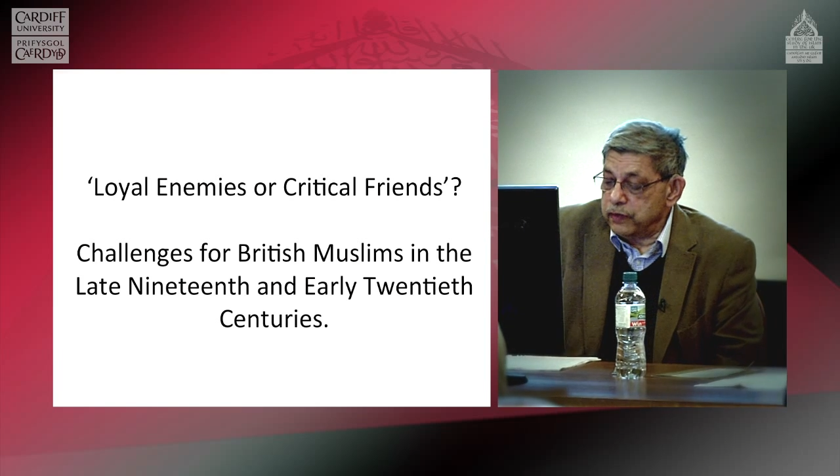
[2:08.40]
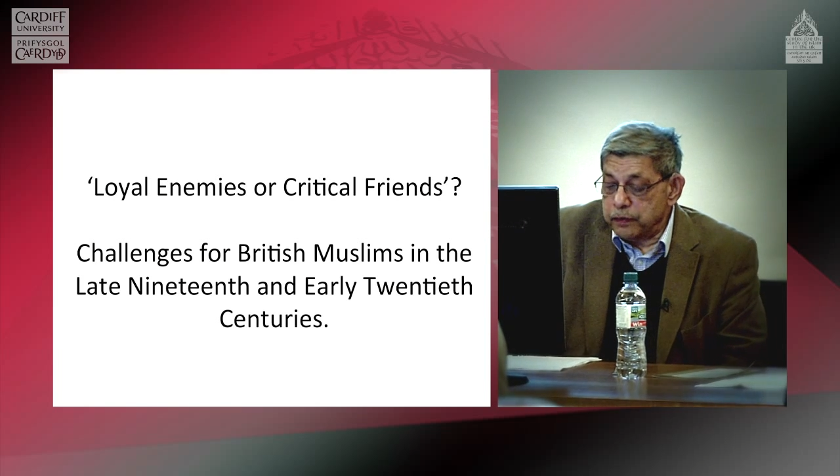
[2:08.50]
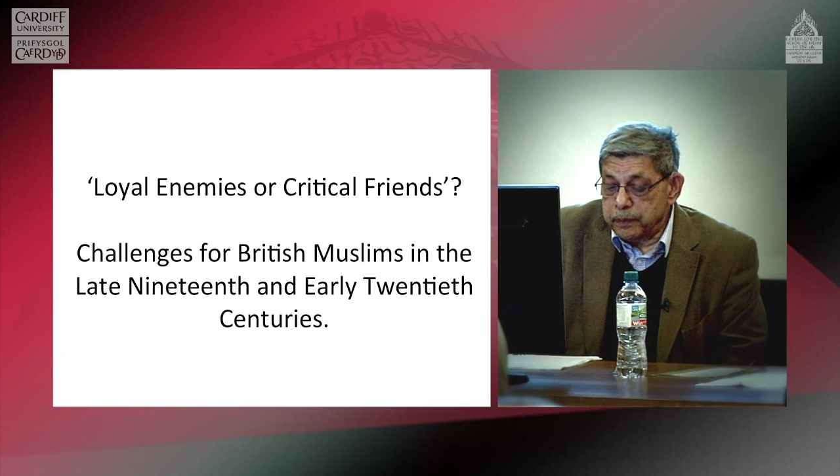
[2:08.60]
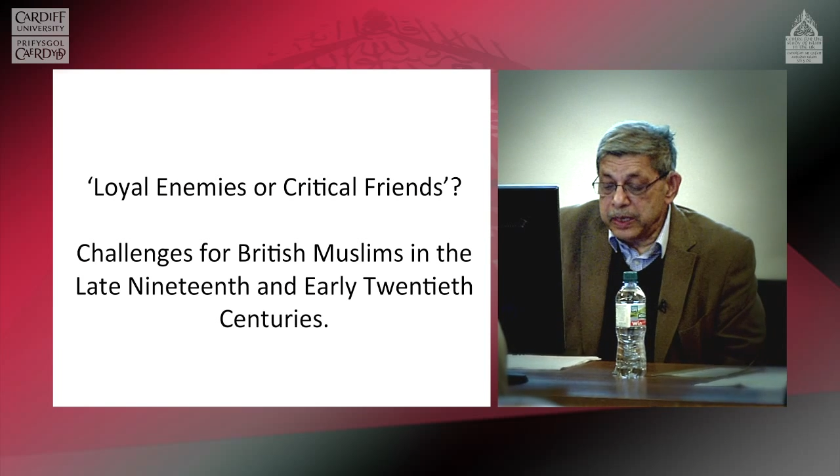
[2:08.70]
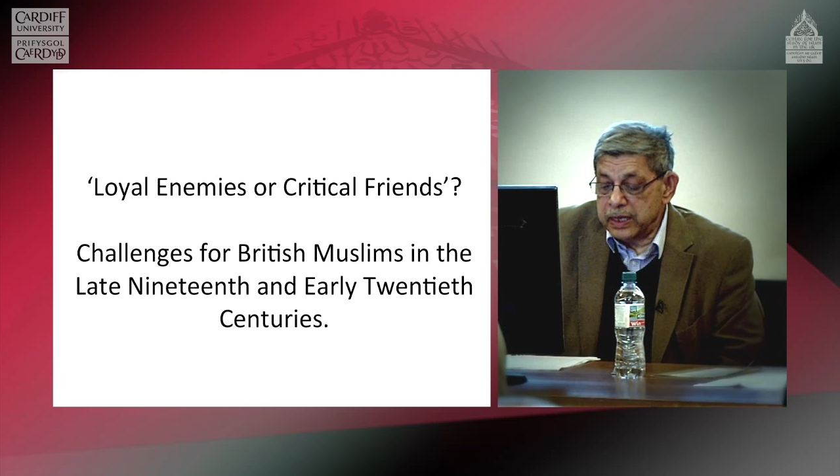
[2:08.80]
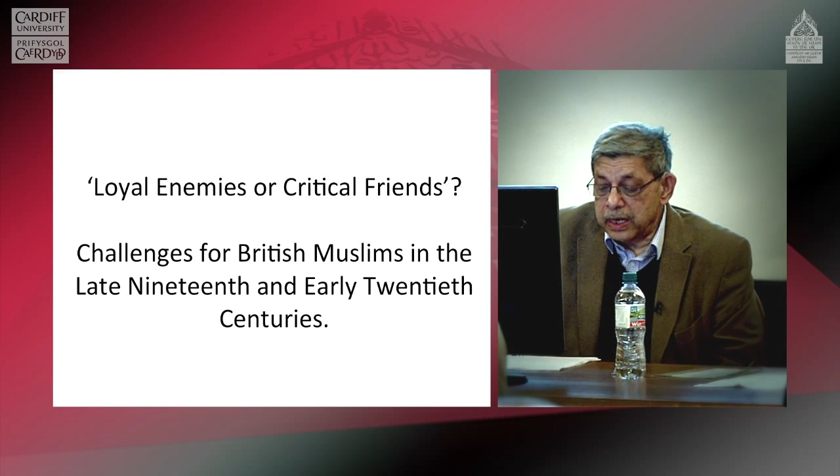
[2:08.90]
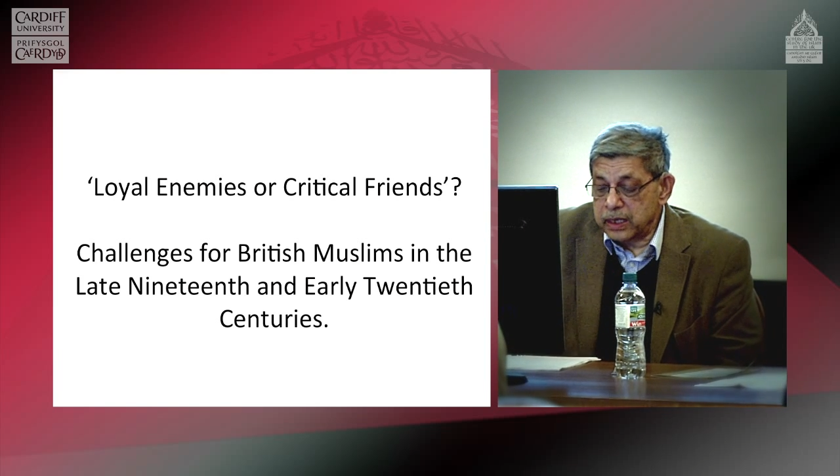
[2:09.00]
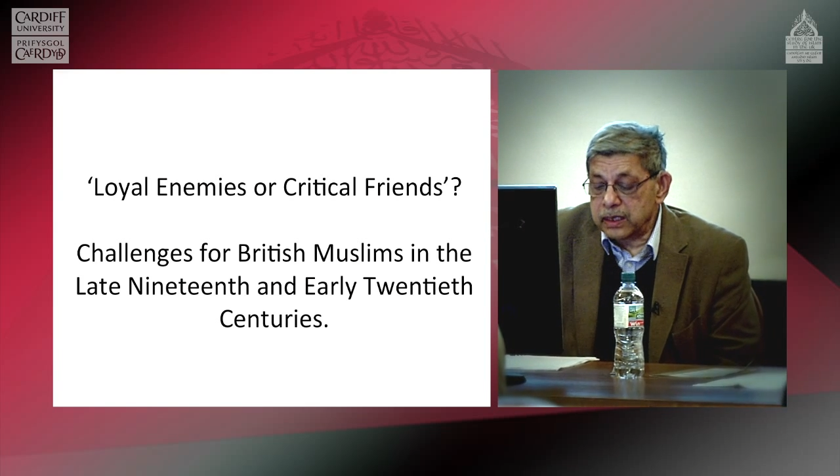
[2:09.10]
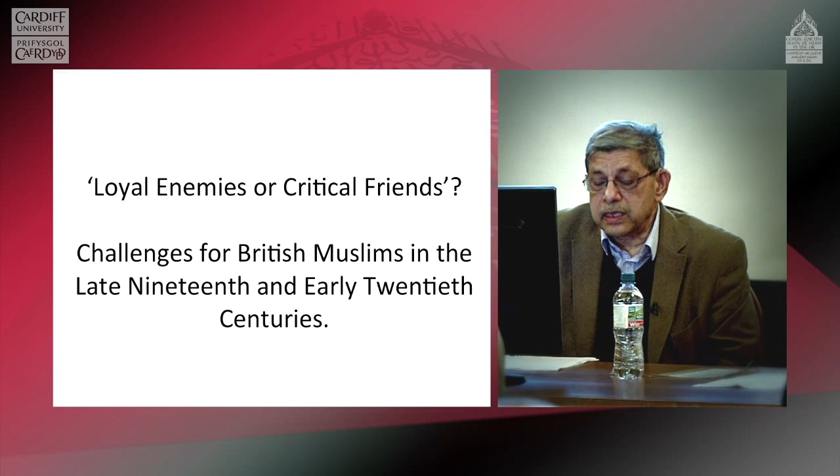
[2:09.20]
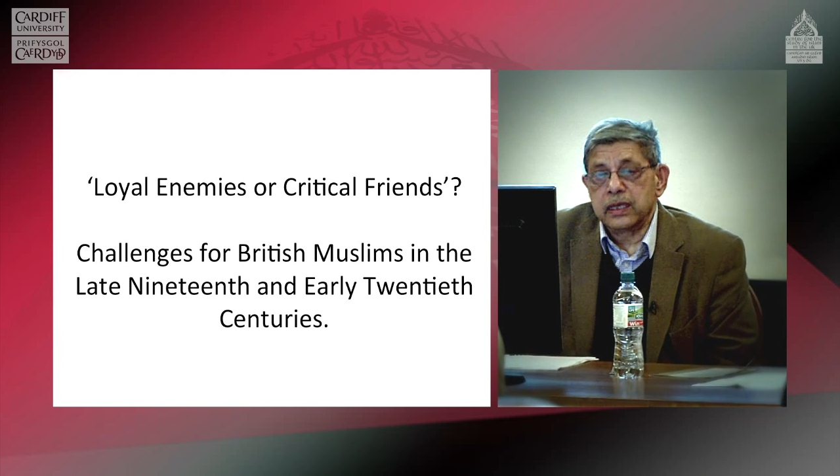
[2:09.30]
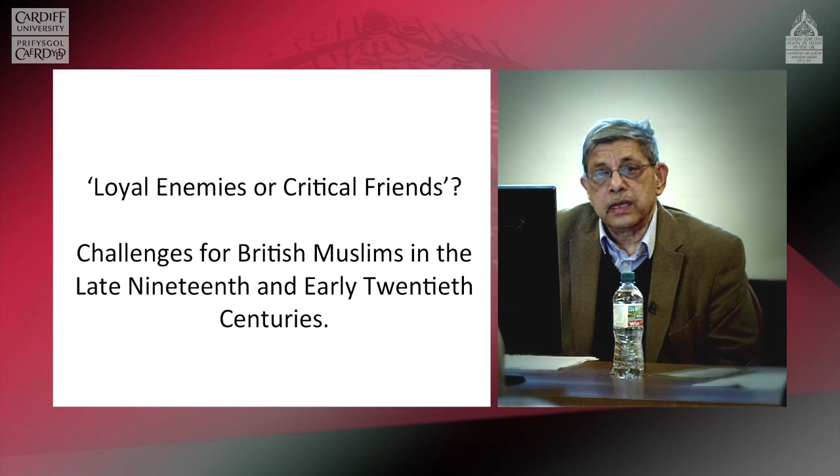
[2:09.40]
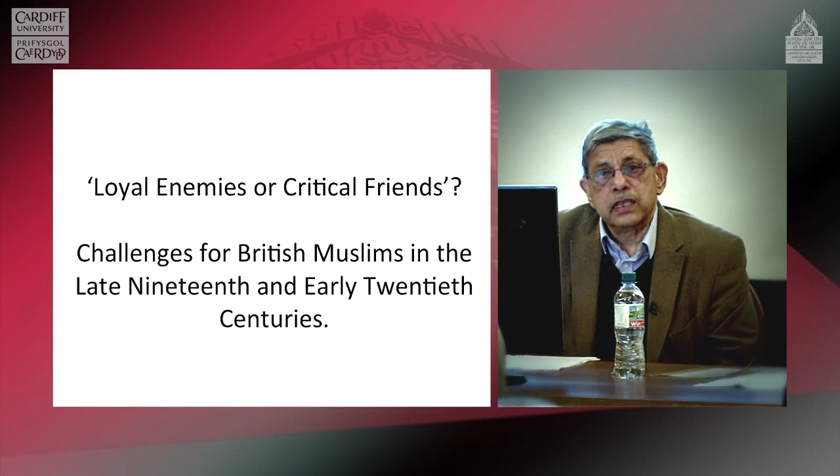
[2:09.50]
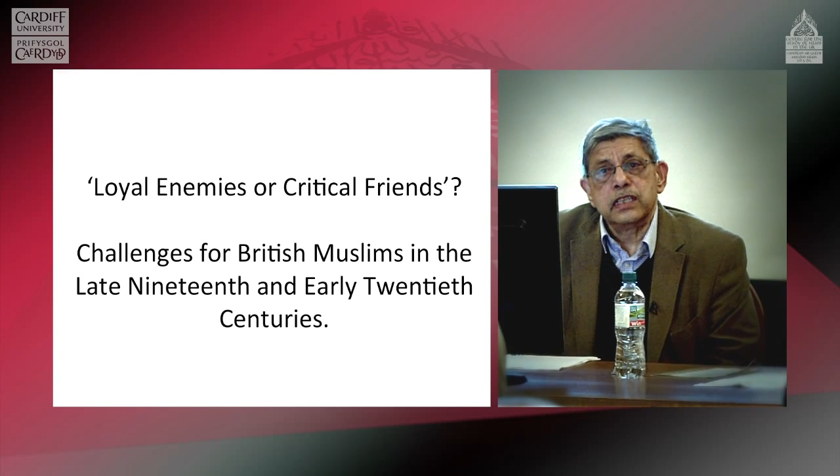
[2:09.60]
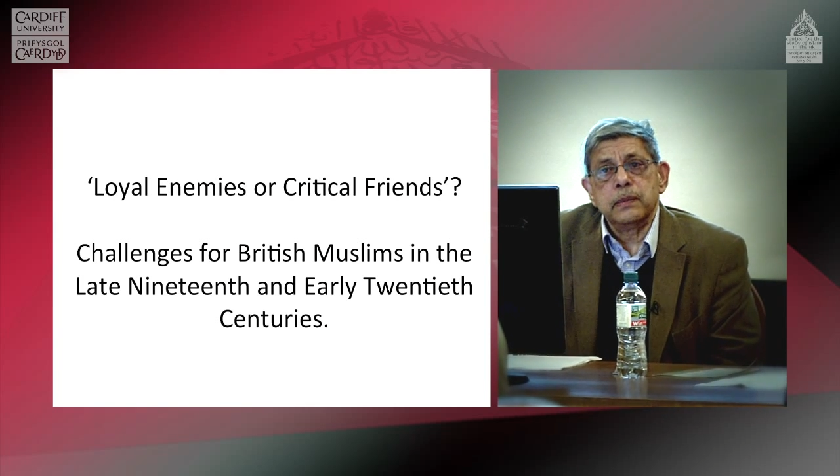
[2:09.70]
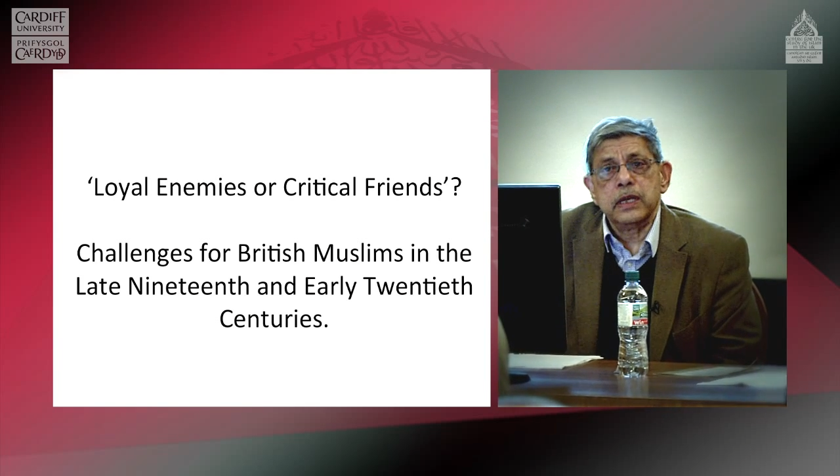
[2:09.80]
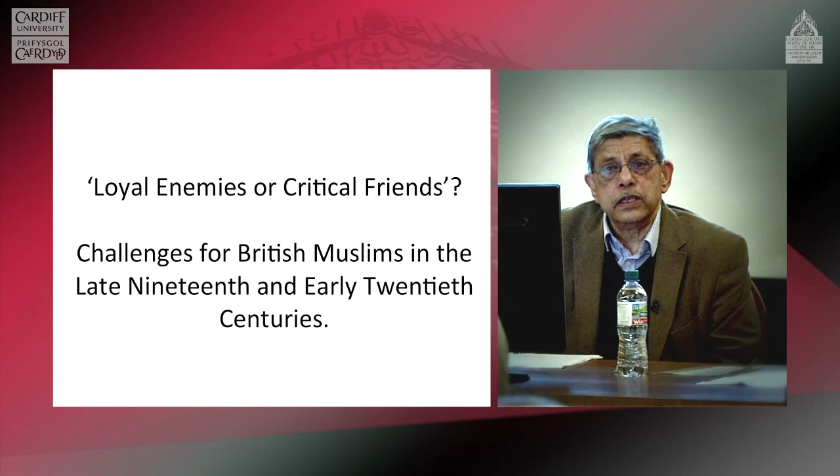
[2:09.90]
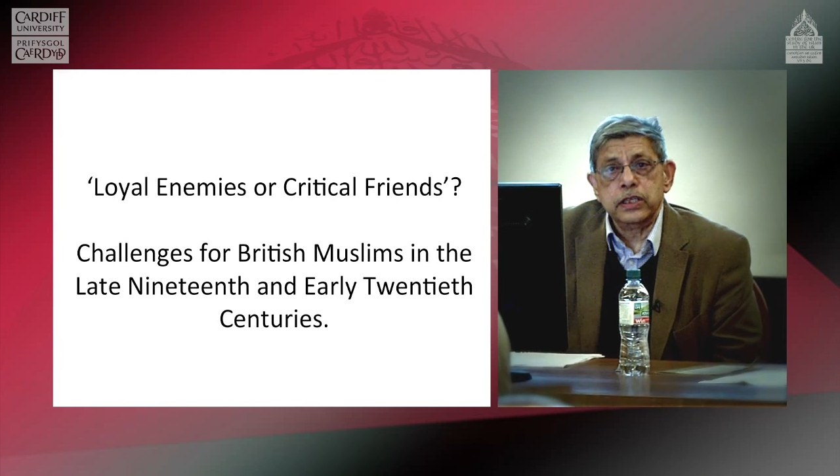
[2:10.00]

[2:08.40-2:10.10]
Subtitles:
we have been at a similar